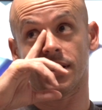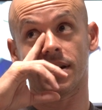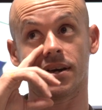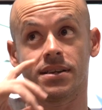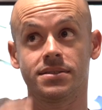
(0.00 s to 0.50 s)

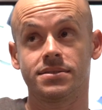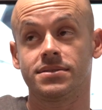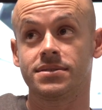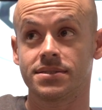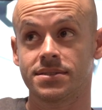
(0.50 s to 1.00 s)

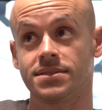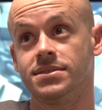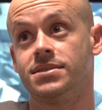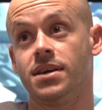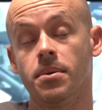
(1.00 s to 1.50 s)
on
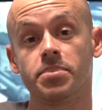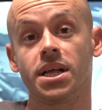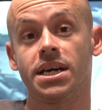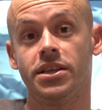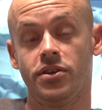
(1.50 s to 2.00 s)

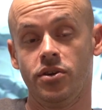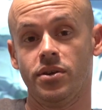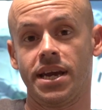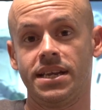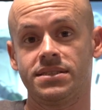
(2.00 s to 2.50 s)
Gunpla in the
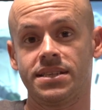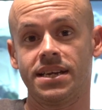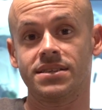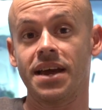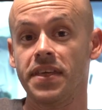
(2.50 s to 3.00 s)
United
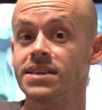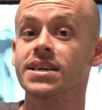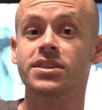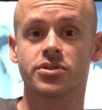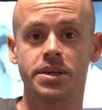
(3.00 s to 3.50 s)
States. I think it's
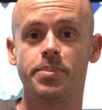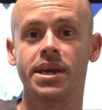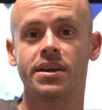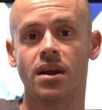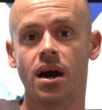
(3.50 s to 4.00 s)
actually
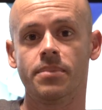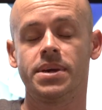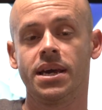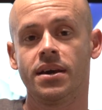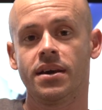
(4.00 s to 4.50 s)
picking
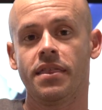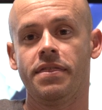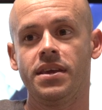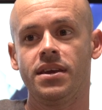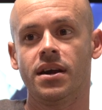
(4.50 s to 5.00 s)
up.
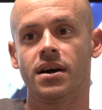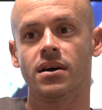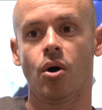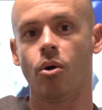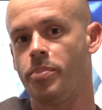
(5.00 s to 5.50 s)
The
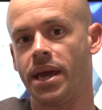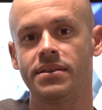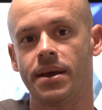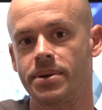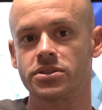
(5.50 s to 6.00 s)
whole
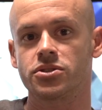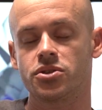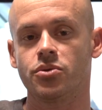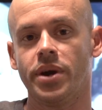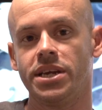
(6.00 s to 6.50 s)
pandemic
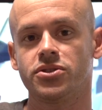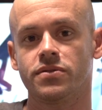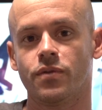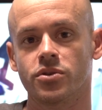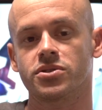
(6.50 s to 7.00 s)

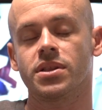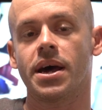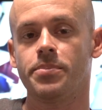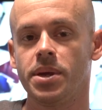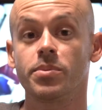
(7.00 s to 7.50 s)
situation forced a
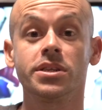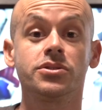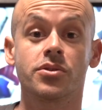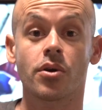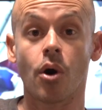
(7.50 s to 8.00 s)
lot of people
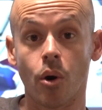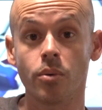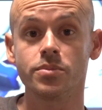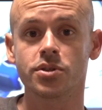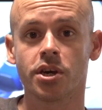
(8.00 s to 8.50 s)
into their
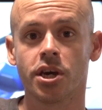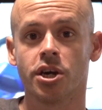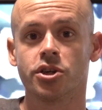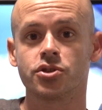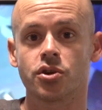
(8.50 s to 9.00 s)
homes.
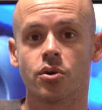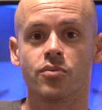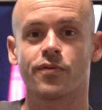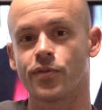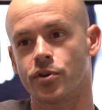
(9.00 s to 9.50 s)
So
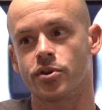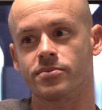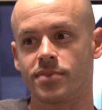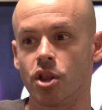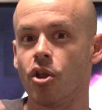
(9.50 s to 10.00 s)

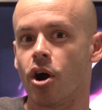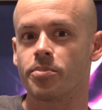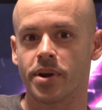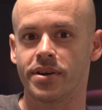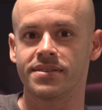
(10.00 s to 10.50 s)
for a long
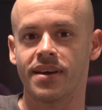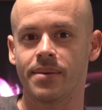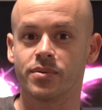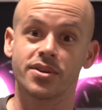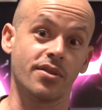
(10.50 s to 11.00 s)
period of
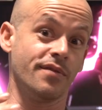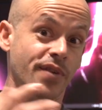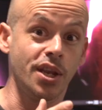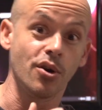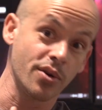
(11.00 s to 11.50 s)
time, it was either
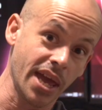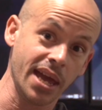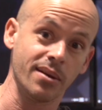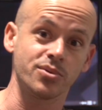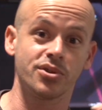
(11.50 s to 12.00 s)
video
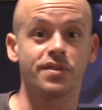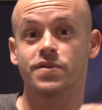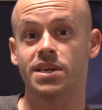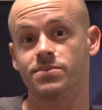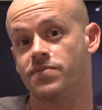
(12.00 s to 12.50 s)
games or
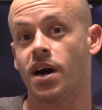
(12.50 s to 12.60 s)
different types of